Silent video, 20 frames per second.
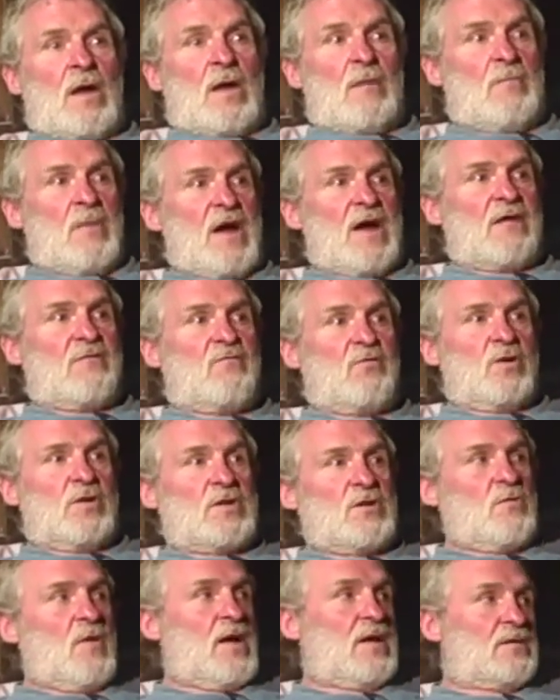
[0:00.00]
And back and forth
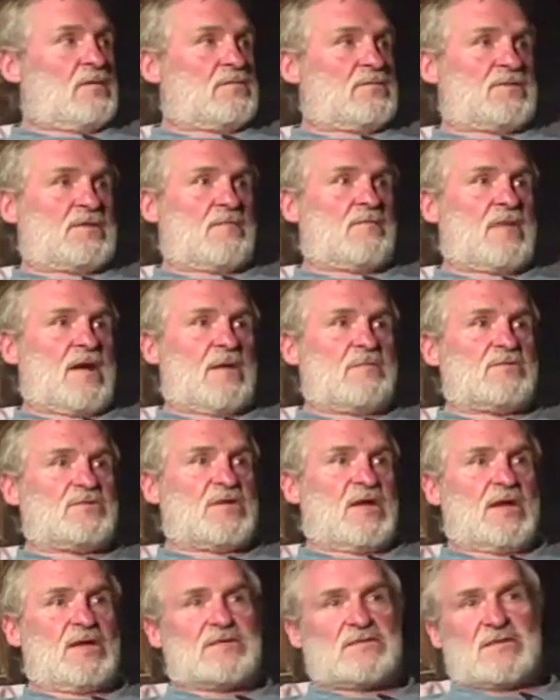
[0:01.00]
they went, sometimes
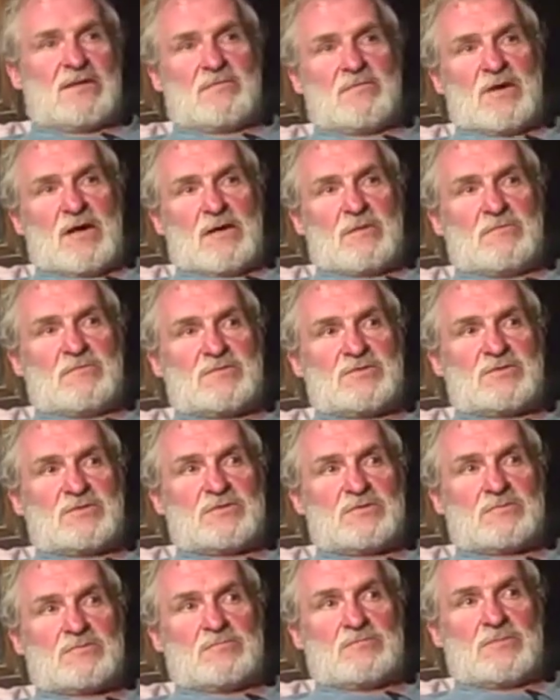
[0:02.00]
there, sometimes
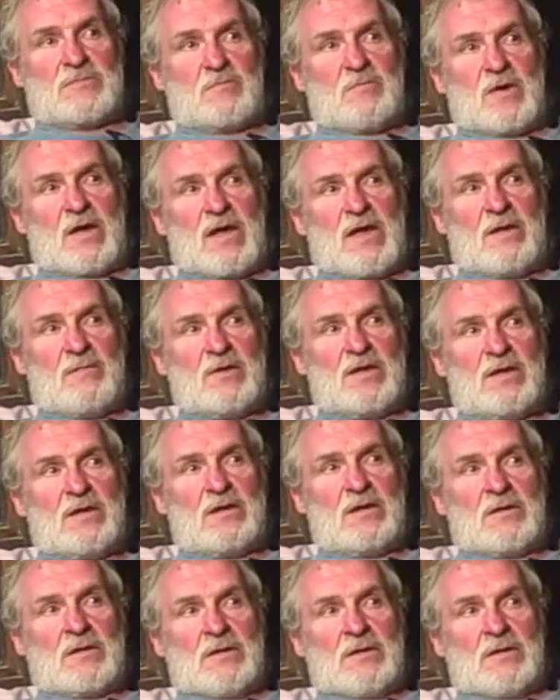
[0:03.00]
in Miami,